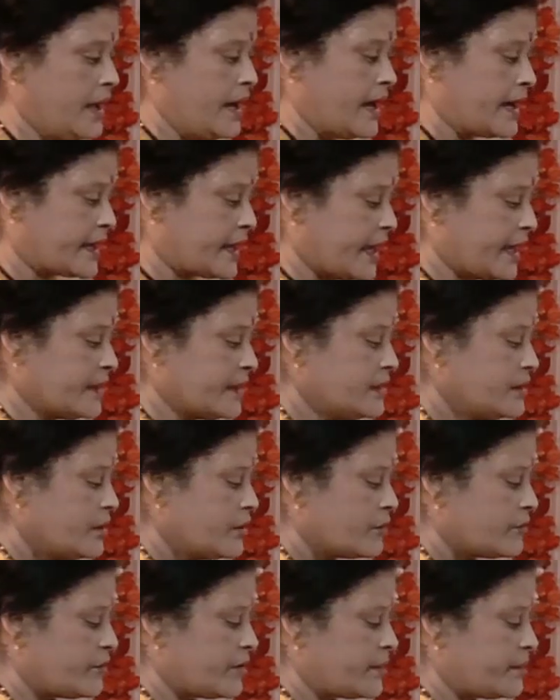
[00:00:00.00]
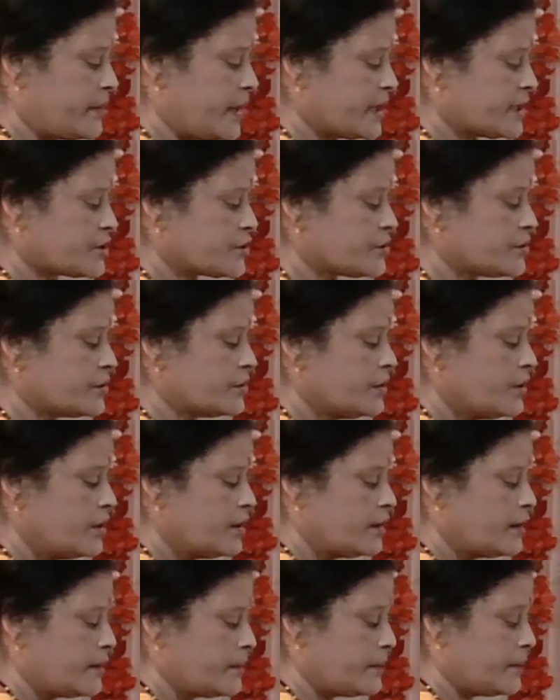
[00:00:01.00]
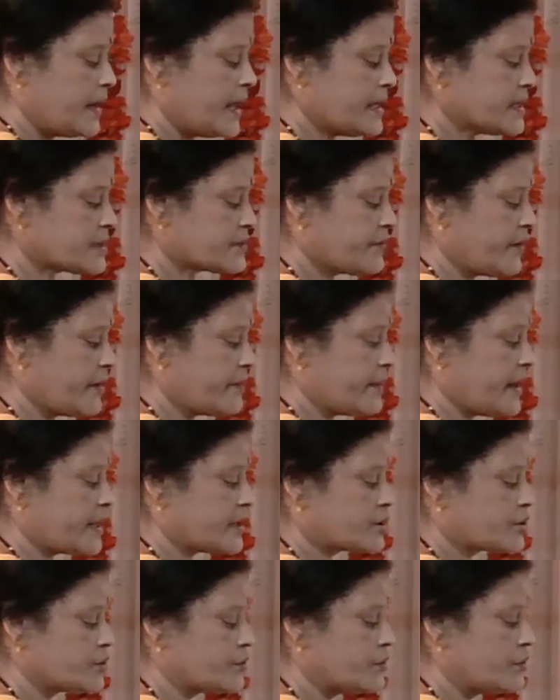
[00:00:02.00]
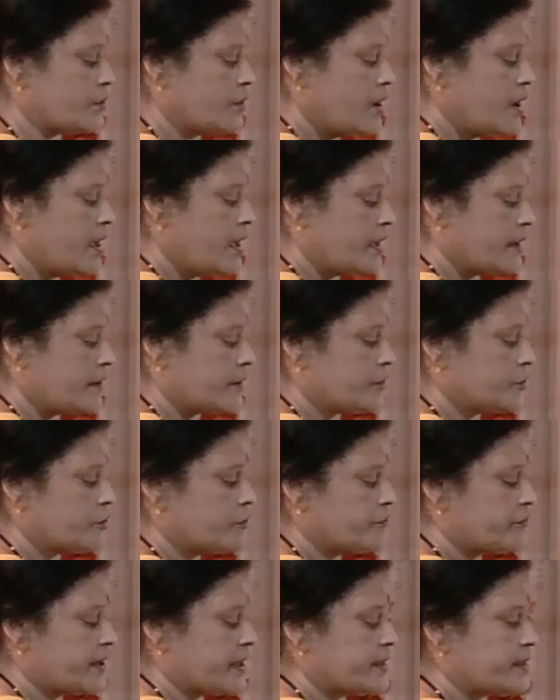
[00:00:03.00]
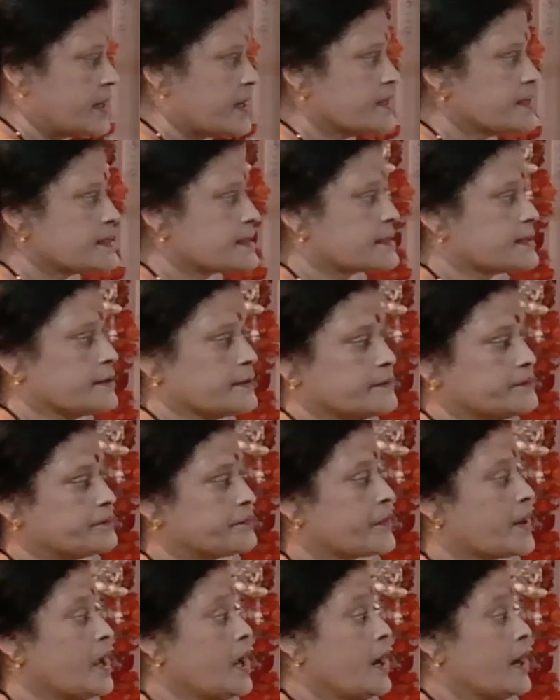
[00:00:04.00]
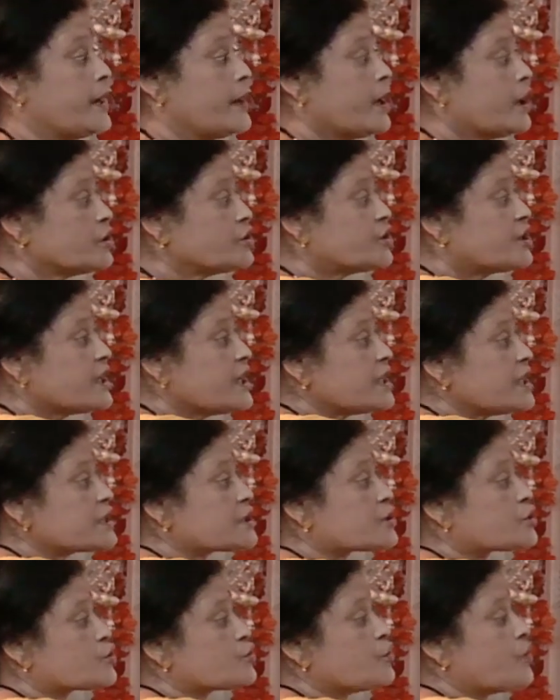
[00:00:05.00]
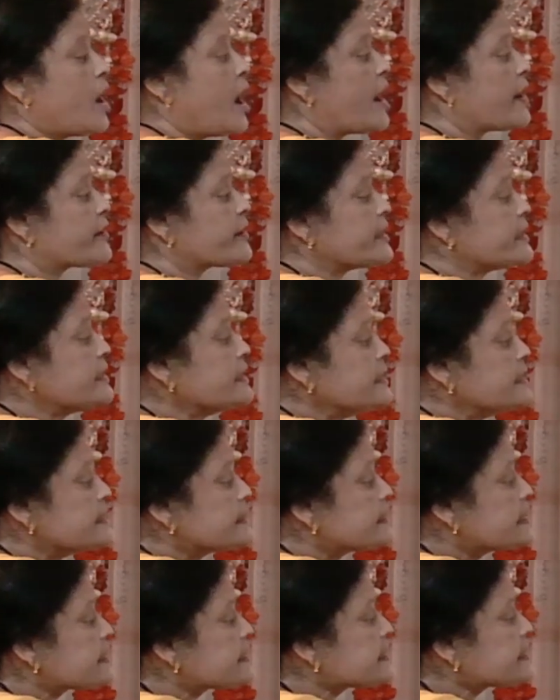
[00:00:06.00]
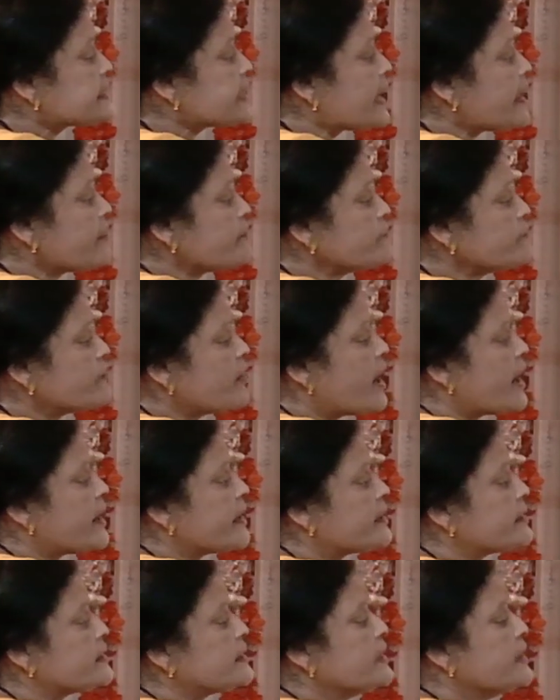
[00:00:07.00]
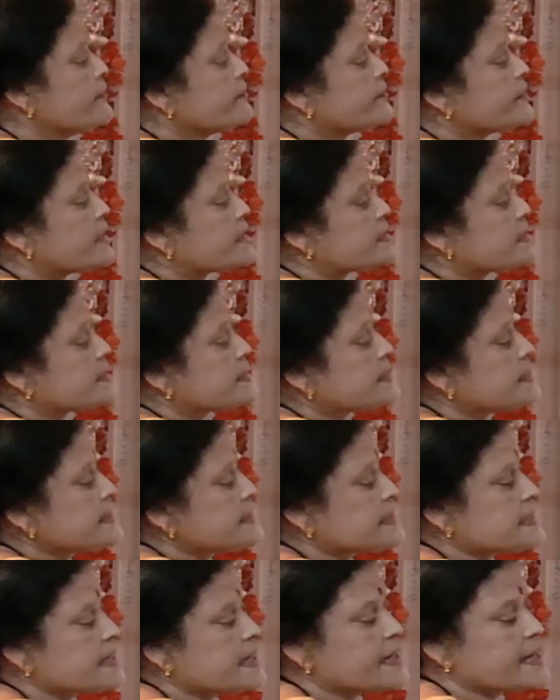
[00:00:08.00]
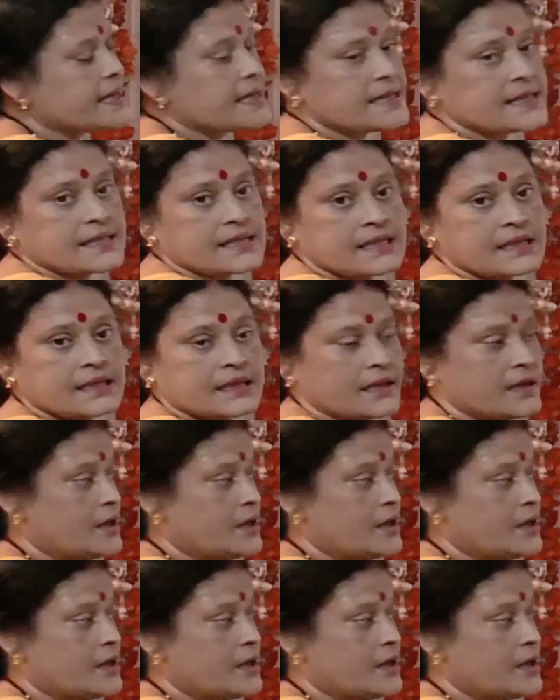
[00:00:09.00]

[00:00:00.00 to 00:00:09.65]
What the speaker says: Again, 1 by 2 plus 1 by 2. You find the answer. Now, these two are in the same wire, that is in series.